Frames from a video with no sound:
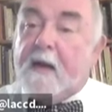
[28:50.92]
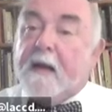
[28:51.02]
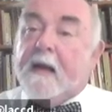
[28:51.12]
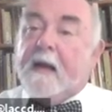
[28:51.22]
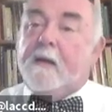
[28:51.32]

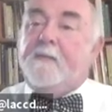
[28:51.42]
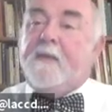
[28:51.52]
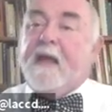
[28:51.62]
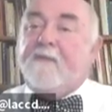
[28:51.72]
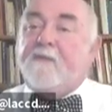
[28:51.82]
Uh,
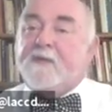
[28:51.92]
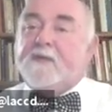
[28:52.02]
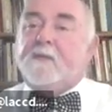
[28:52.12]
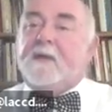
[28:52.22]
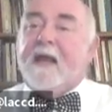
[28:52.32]

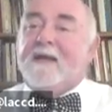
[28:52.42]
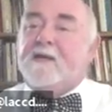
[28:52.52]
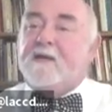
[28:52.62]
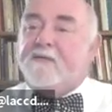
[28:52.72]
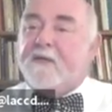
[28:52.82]
behaviorism can't
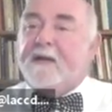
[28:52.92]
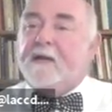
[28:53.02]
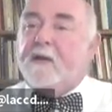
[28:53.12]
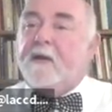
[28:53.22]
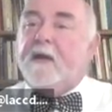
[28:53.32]
define
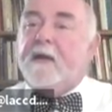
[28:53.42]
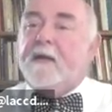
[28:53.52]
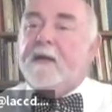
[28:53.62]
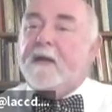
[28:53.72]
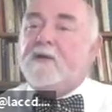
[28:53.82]
learning
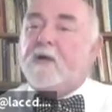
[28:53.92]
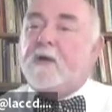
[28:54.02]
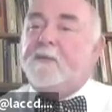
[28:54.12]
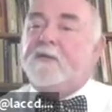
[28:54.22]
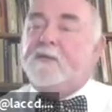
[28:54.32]
in any
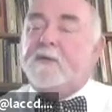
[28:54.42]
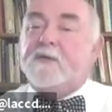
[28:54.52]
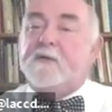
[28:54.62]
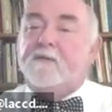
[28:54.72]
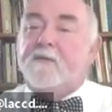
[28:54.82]
terms
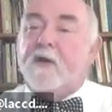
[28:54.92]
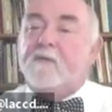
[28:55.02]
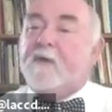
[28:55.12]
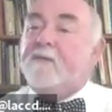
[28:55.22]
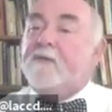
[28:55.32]
which involve
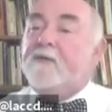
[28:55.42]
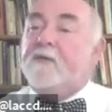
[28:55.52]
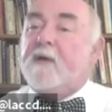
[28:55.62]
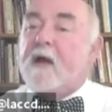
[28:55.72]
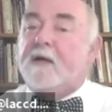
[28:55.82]
reference to
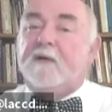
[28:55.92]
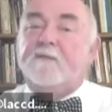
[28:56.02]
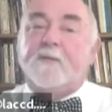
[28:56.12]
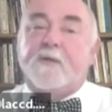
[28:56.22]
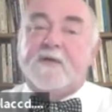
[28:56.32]
cognitive
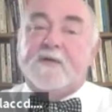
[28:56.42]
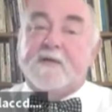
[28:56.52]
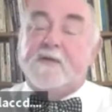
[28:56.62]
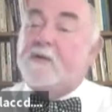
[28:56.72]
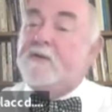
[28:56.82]

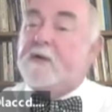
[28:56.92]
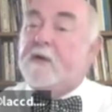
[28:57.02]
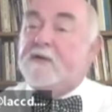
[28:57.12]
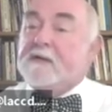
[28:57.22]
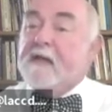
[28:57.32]
processes. Those are
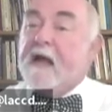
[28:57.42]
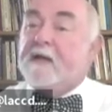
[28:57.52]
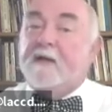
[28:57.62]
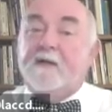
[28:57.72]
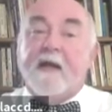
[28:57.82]
just
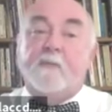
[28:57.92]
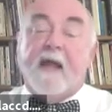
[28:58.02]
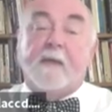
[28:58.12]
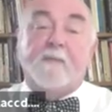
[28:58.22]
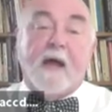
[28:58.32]
locked in that
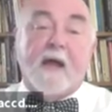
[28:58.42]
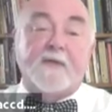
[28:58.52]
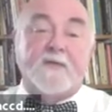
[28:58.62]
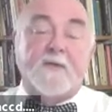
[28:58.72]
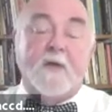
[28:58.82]
black
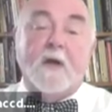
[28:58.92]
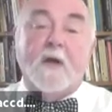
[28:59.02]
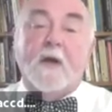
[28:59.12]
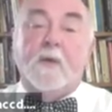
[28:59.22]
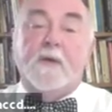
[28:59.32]
box,
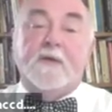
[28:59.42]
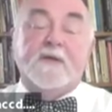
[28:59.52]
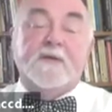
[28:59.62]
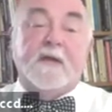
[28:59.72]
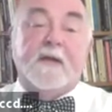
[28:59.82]
which
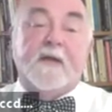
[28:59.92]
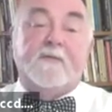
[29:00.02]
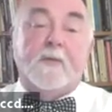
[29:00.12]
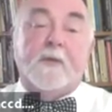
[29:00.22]
is ineffable,